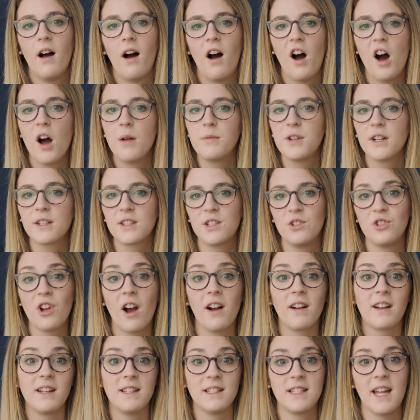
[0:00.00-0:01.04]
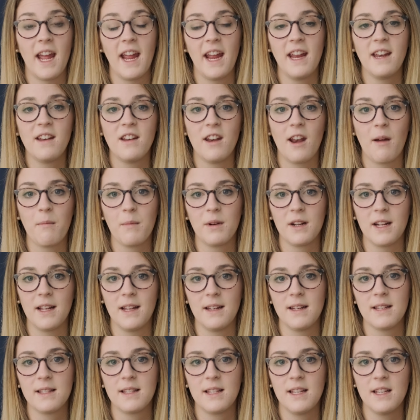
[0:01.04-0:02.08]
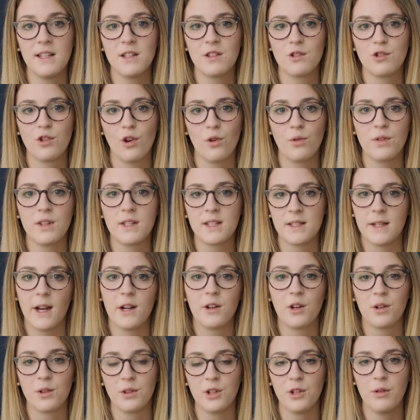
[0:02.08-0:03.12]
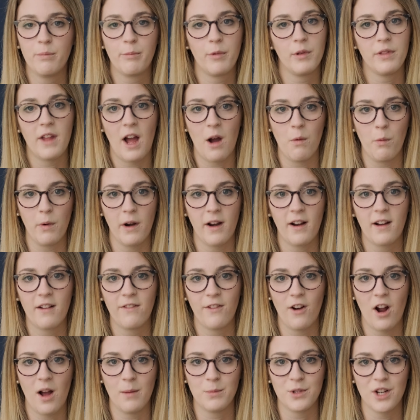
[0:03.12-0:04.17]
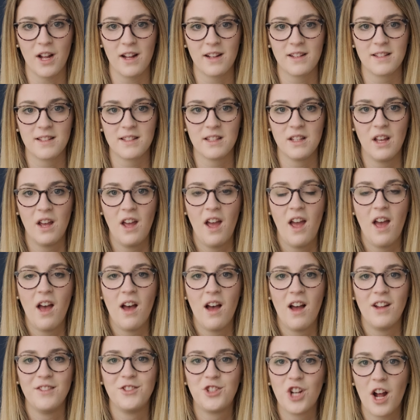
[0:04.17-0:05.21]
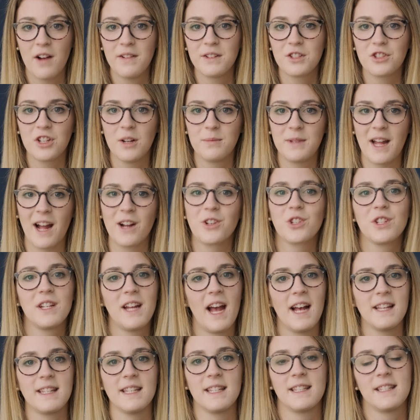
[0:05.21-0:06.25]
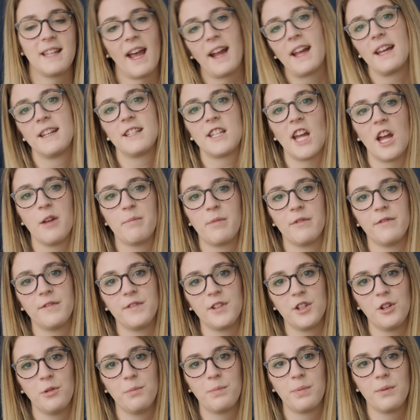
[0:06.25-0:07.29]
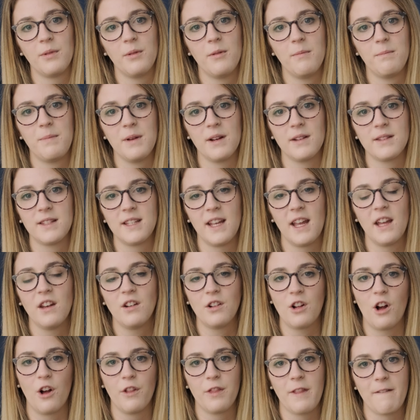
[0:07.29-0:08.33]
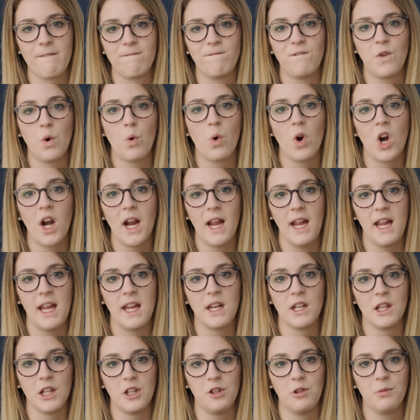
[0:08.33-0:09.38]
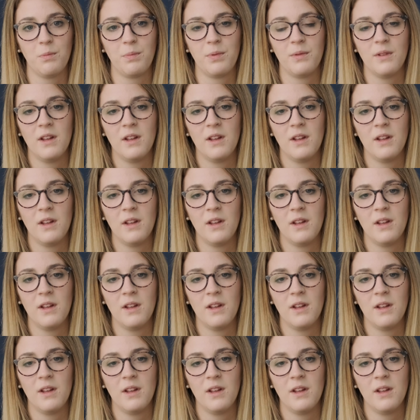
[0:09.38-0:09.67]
Objects do not contain numbered indices, so the standard loop will not work for objects. JavaScript actually has a second type of loop built in called the for-in loop.